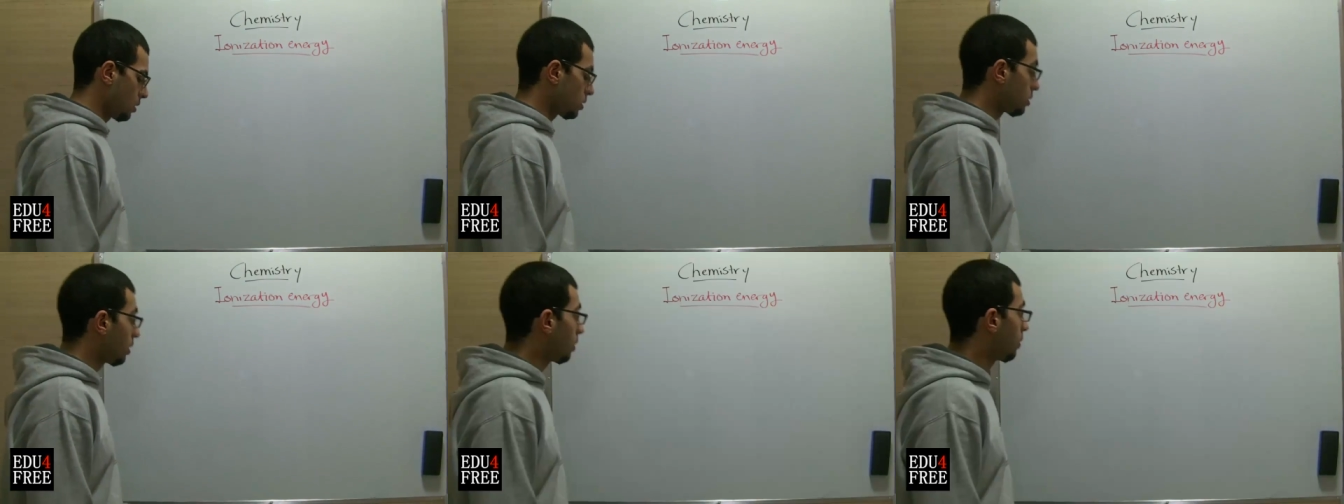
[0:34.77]

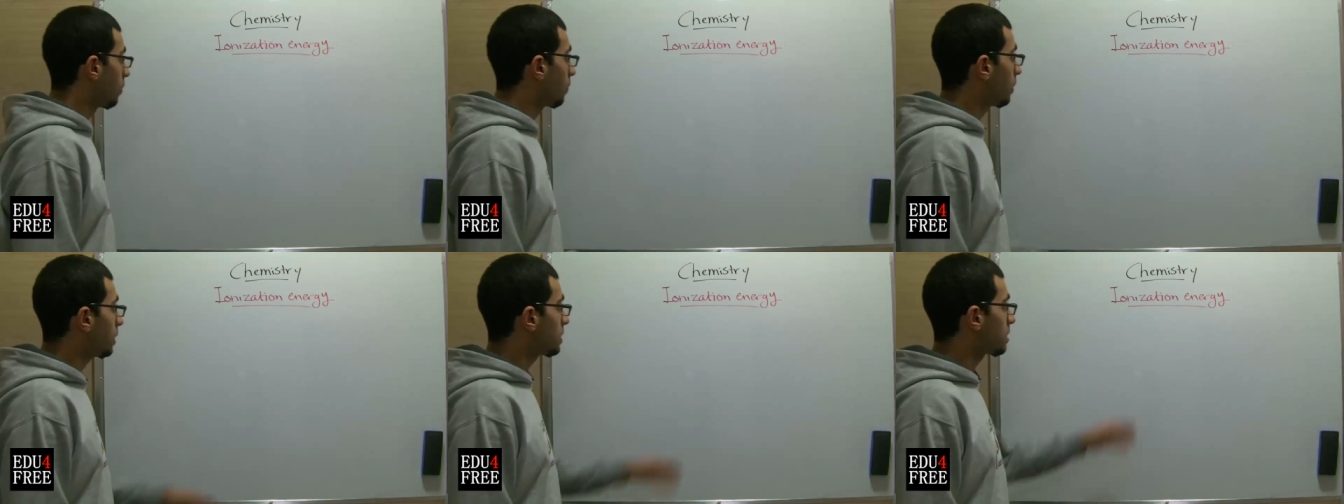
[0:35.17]

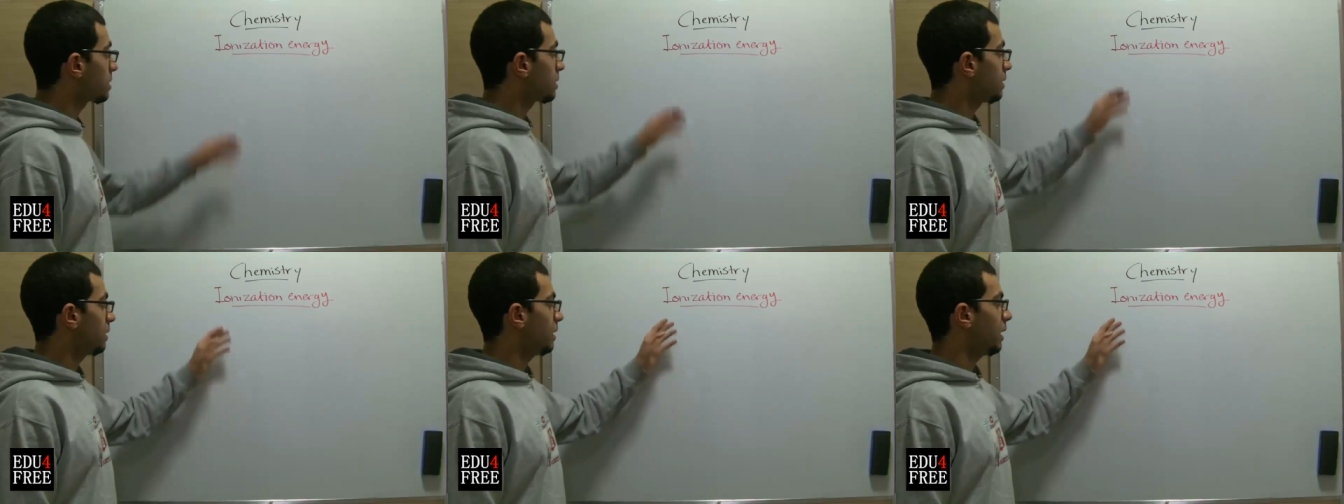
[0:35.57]
So
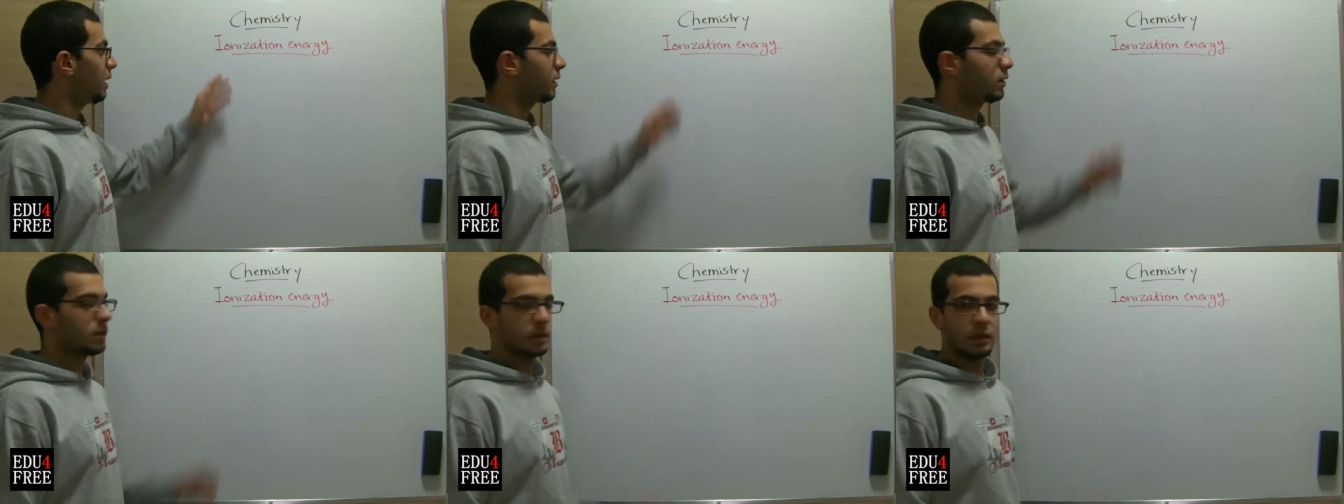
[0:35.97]
what's the
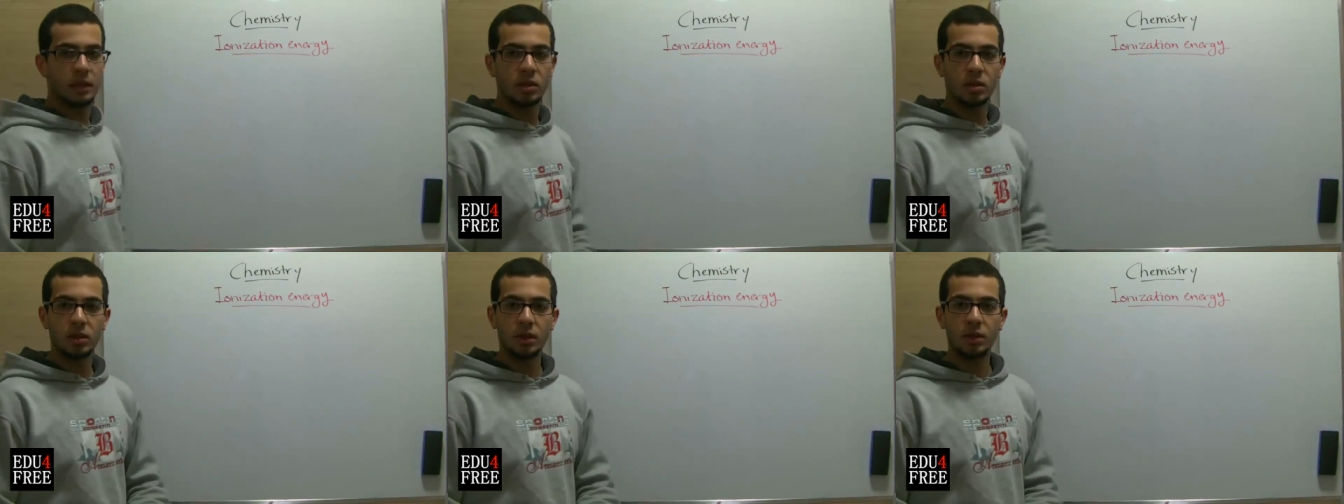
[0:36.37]

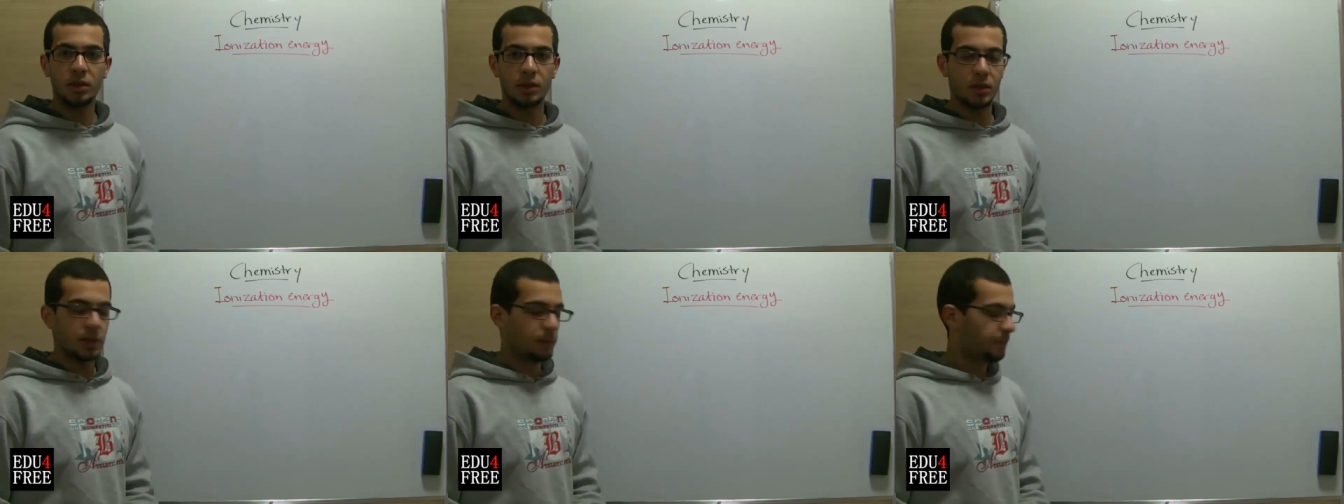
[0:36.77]
ionization
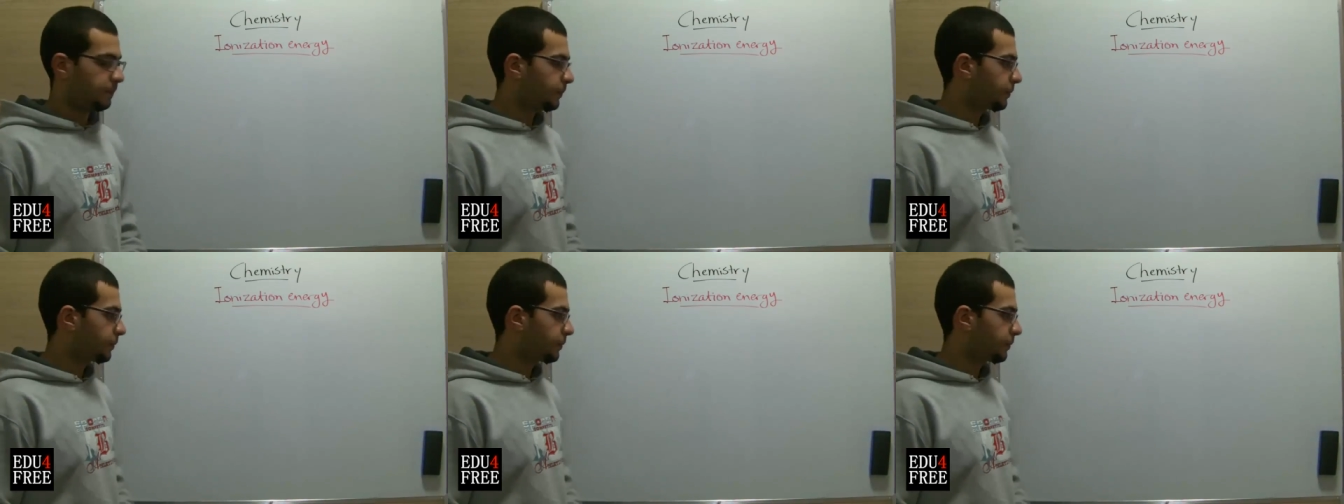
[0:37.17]
energy?